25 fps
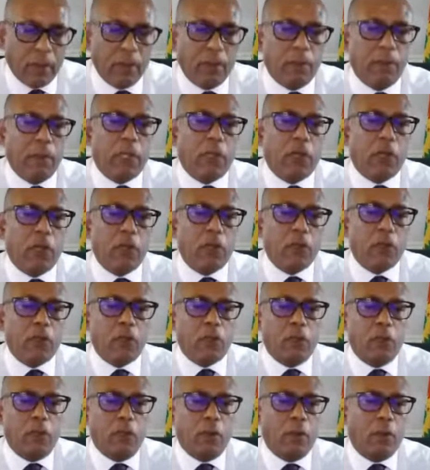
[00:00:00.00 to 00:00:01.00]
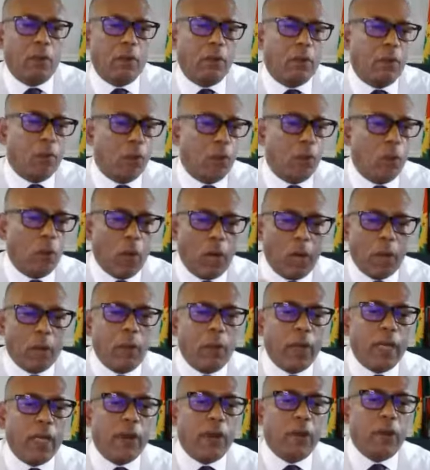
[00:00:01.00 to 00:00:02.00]
Because one
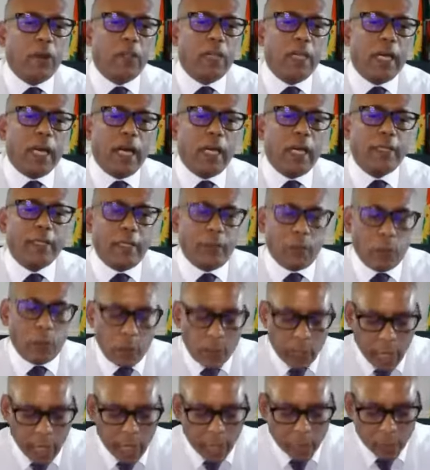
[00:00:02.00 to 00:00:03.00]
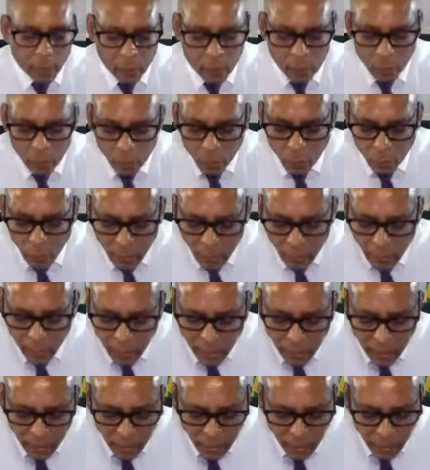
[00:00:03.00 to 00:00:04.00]
way or the other, we are going to
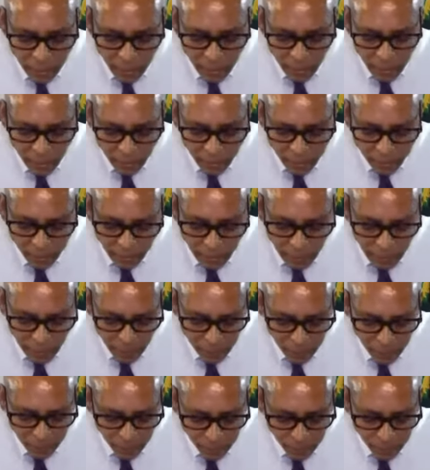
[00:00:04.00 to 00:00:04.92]
remain neighbors.